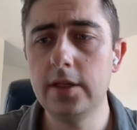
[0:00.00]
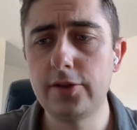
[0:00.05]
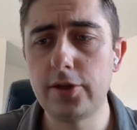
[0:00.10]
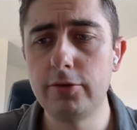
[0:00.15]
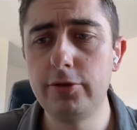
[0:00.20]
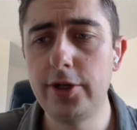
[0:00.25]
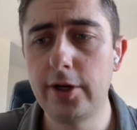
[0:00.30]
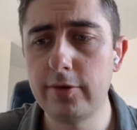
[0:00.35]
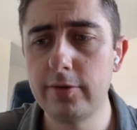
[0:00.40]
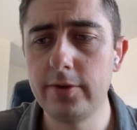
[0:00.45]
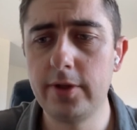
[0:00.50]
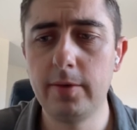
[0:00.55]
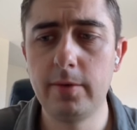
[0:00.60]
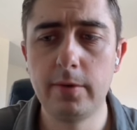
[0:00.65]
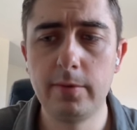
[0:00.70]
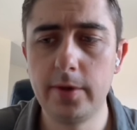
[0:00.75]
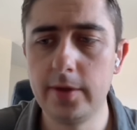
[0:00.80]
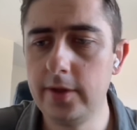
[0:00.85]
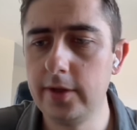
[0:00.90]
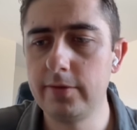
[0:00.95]
So generally
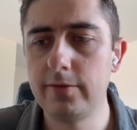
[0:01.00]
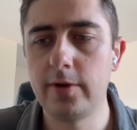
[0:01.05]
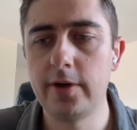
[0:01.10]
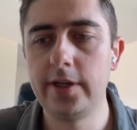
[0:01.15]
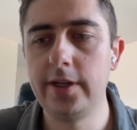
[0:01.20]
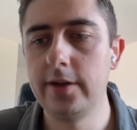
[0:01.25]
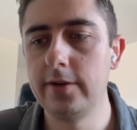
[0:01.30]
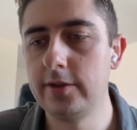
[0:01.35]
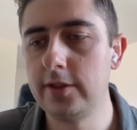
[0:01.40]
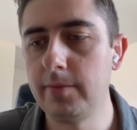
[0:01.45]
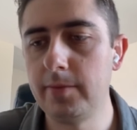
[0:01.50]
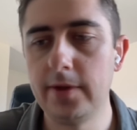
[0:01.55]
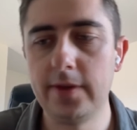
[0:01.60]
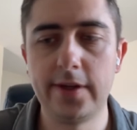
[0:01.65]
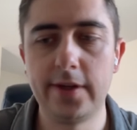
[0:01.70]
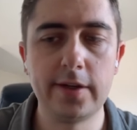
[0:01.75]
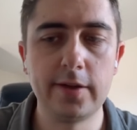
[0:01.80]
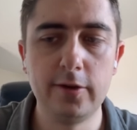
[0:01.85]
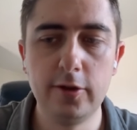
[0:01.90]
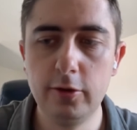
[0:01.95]
what we look for here is
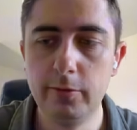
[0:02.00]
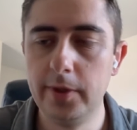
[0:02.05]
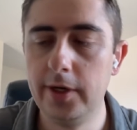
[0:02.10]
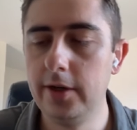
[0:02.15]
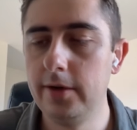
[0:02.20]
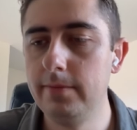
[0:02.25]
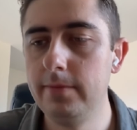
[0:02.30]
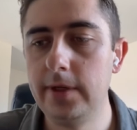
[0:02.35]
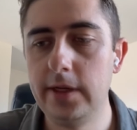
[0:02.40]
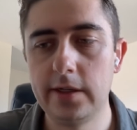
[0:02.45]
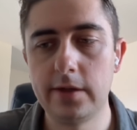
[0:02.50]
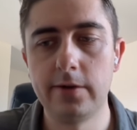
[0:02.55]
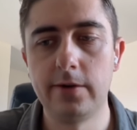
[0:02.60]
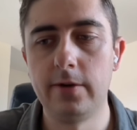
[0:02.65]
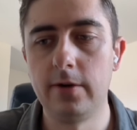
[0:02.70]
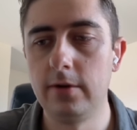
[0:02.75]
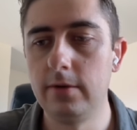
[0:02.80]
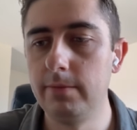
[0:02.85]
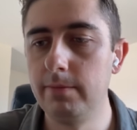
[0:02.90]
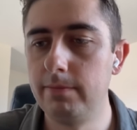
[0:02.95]
something like aluminum,
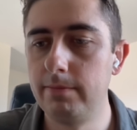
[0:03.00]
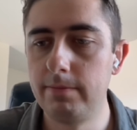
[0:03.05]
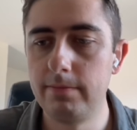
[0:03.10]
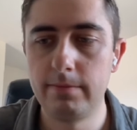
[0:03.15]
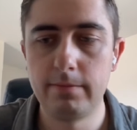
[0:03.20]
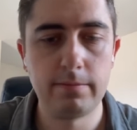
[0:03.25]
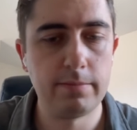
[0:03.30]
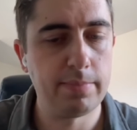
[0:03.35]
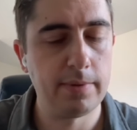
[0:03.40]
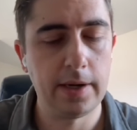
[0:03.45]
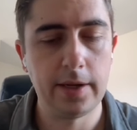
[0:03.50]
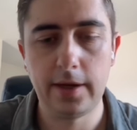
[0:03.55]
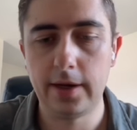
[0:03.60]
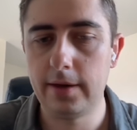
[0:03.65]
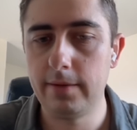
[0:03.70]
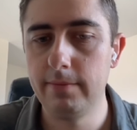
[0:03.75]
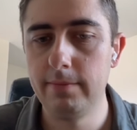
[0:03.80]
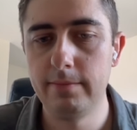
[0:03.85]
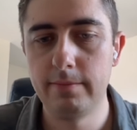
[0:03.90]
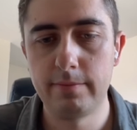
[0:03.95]
nickel,
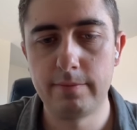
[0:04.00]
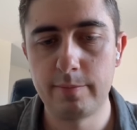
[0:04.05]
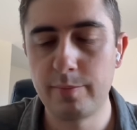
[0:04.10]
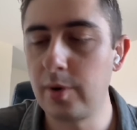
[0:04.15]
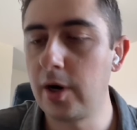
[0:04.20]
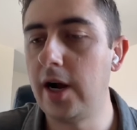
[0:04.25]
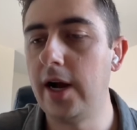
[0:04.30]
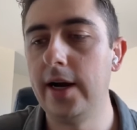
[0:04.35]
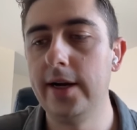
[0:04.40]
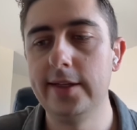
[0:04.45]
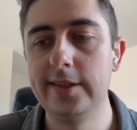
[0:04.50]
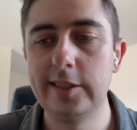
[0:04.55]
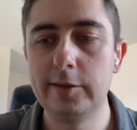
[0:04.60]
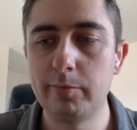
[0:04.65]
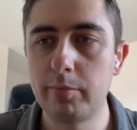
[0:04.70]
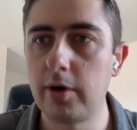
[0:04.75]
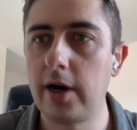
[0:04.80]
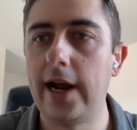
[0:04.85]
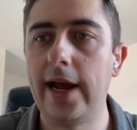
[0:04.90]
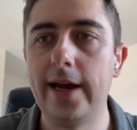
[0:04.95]

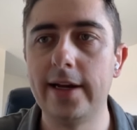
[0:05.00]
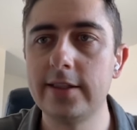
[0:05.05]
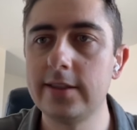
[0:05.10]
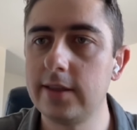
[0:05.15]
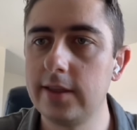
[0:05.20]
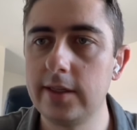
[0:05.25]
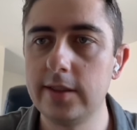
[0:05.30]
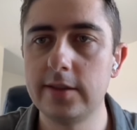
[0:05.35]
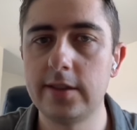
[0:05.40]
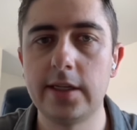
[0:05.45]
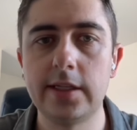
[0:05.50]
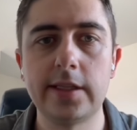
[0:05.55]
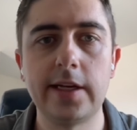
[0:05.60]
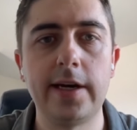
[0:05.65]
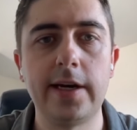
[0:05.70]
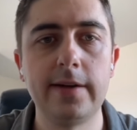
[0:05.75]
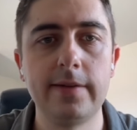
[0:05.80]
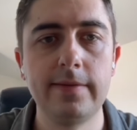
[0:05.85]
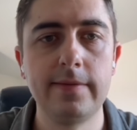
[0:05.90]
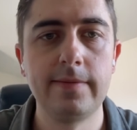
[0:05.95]
bronze, brass, things like
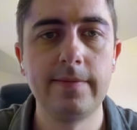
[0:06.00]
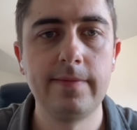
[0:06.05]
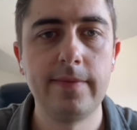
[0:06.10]
that.